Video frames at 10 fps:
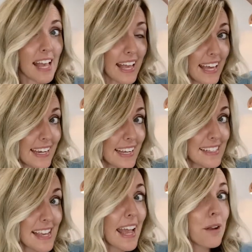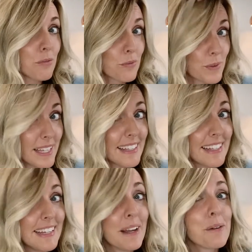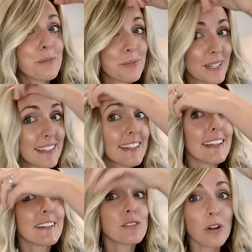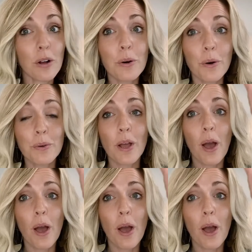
and it's a really, really strong hold.